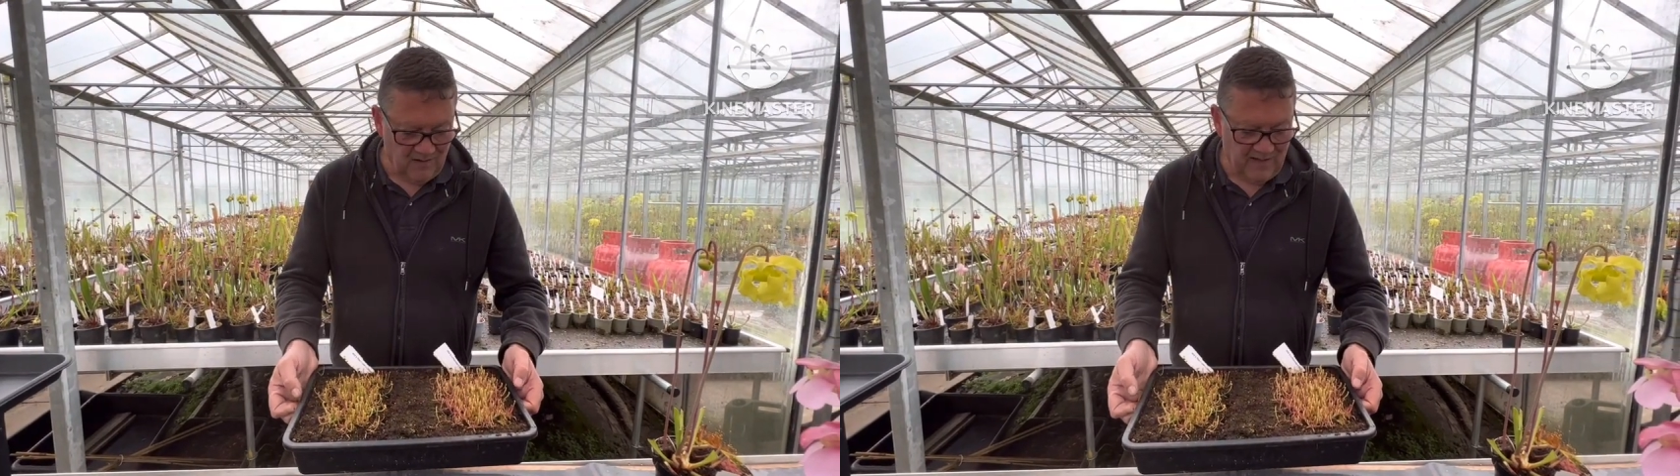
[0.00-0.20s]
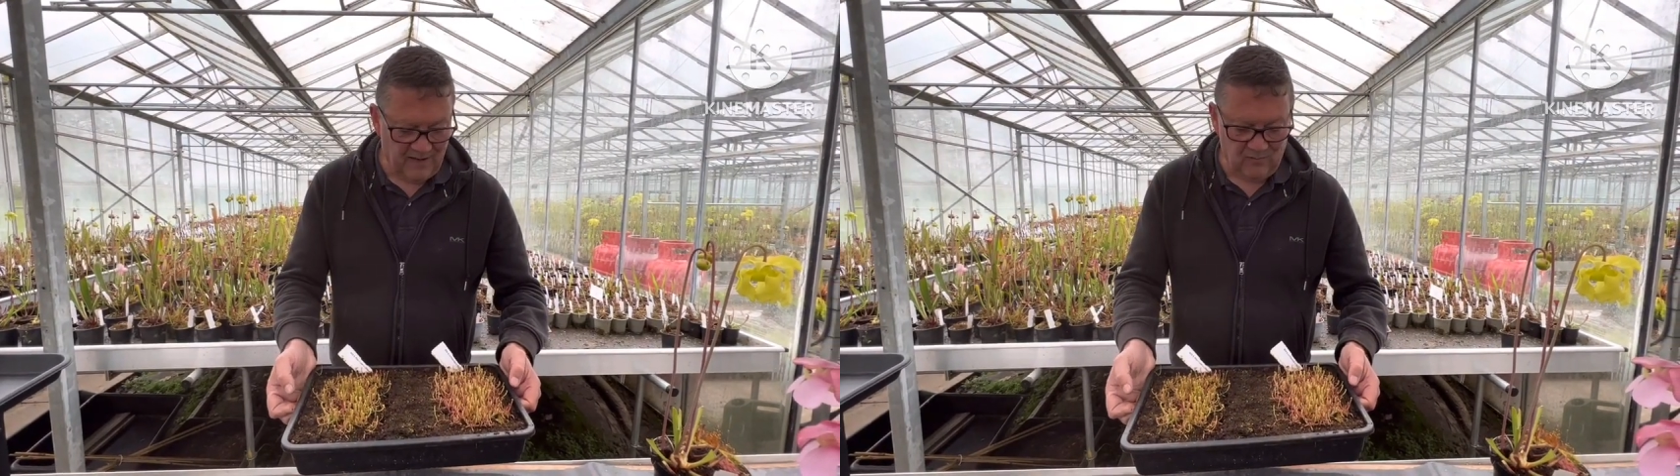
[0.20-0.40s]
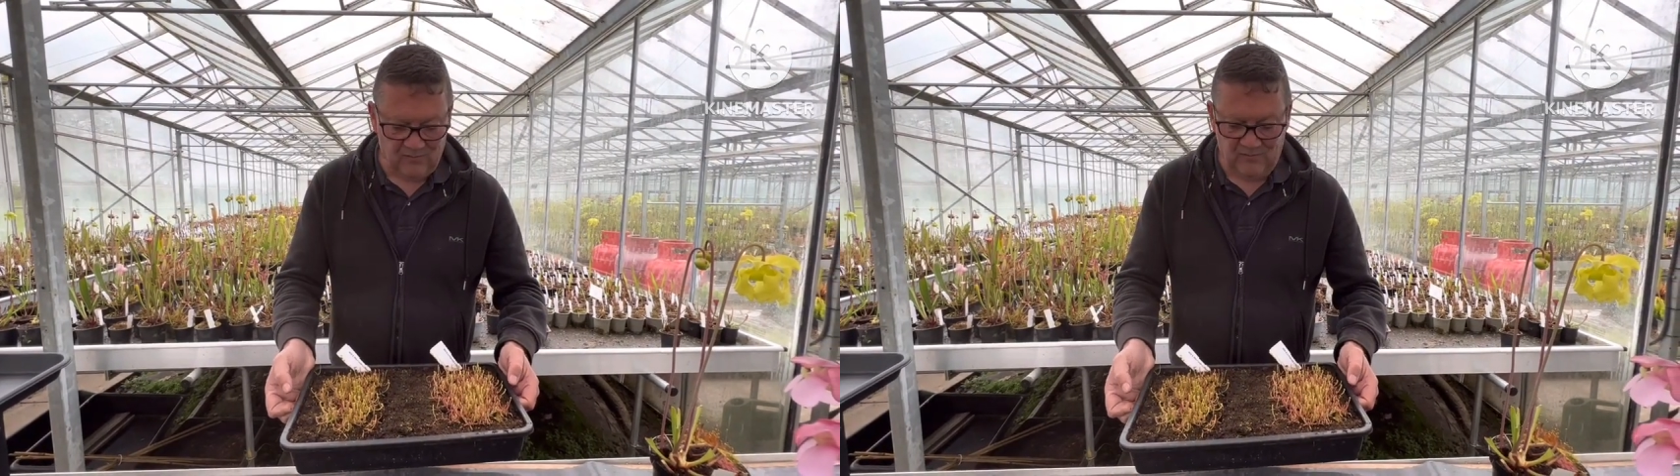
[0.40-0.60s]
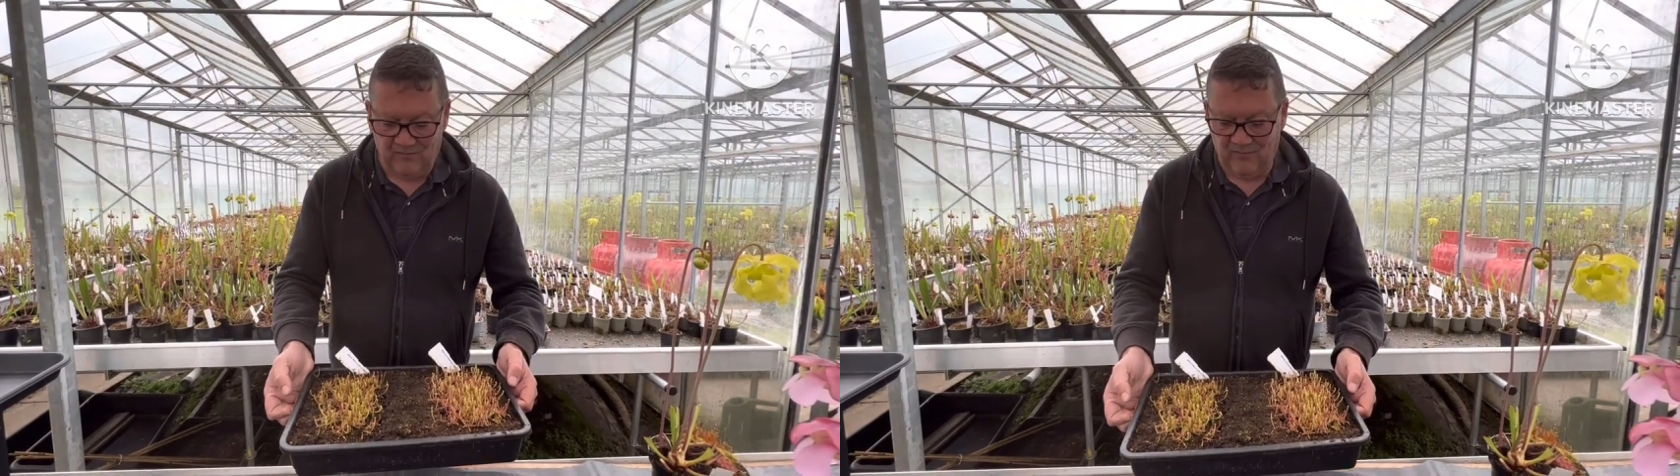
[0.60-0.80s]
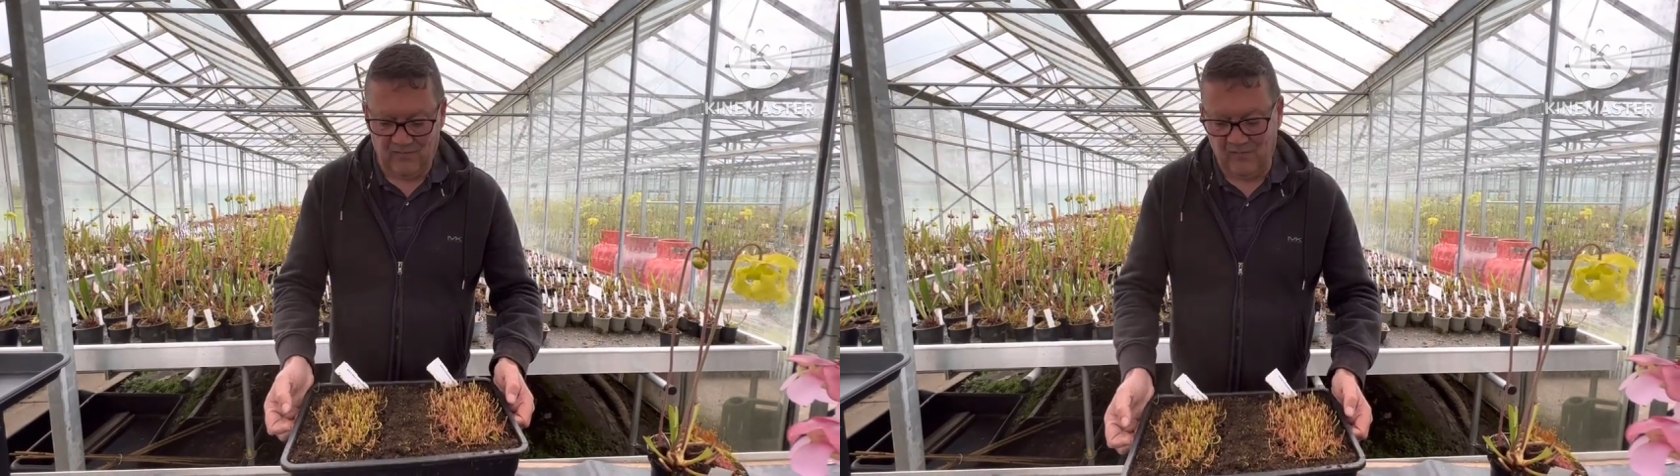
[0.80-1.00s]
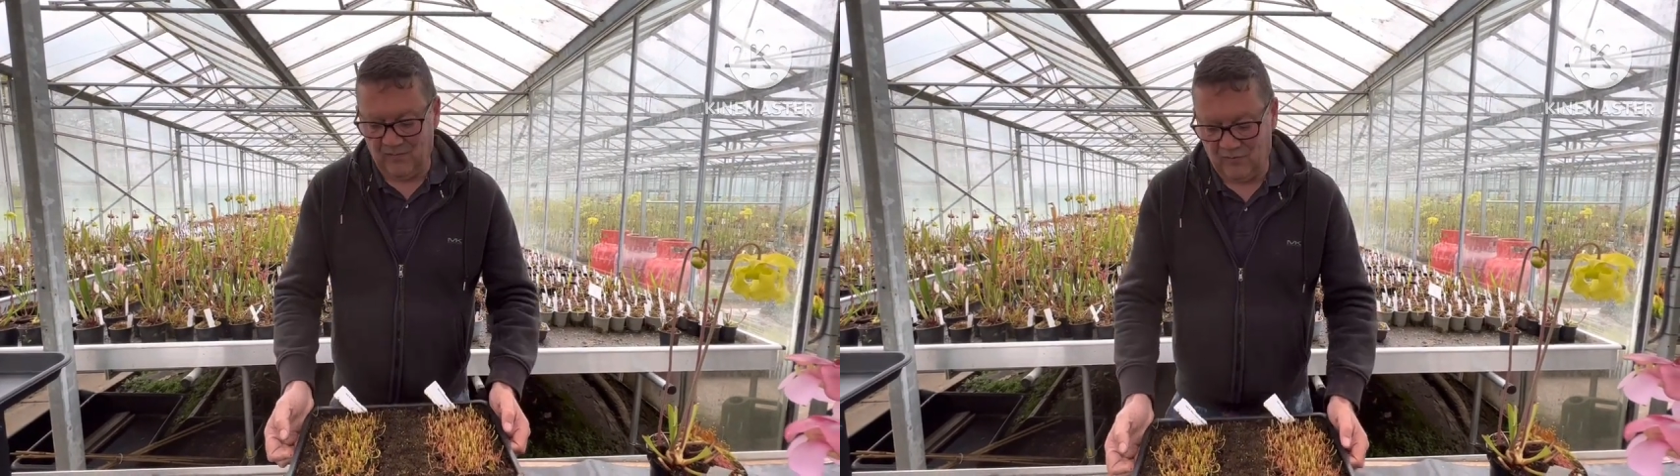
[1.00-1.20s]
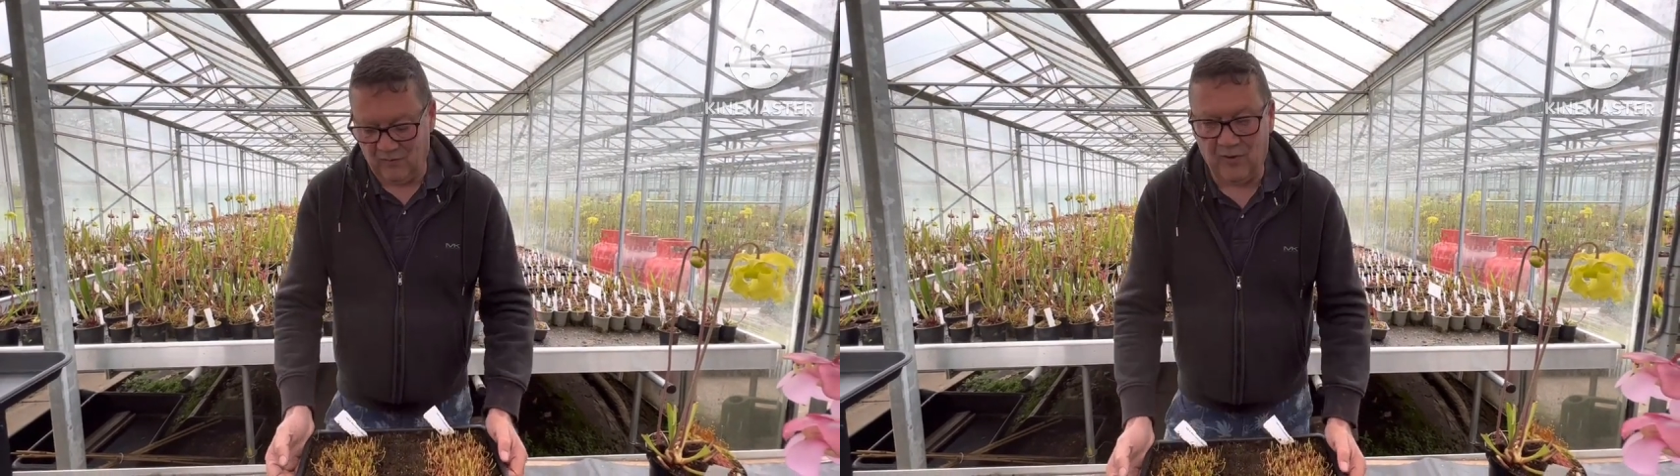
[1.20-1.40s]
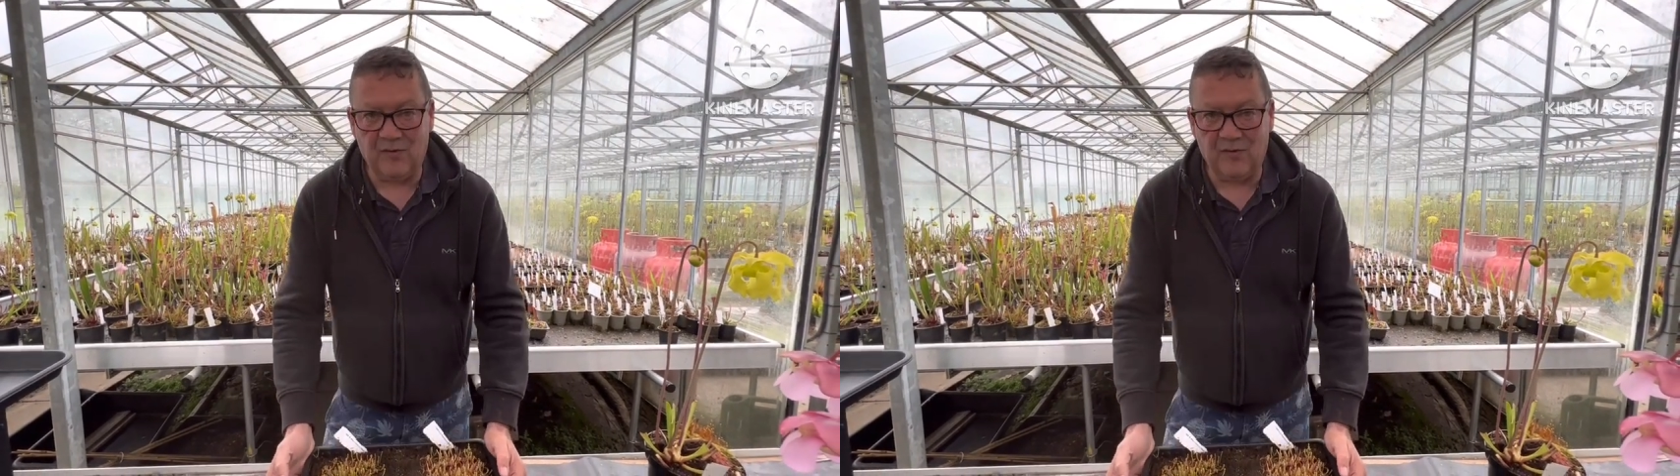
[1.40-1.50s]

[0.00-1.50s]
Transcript: Now, growing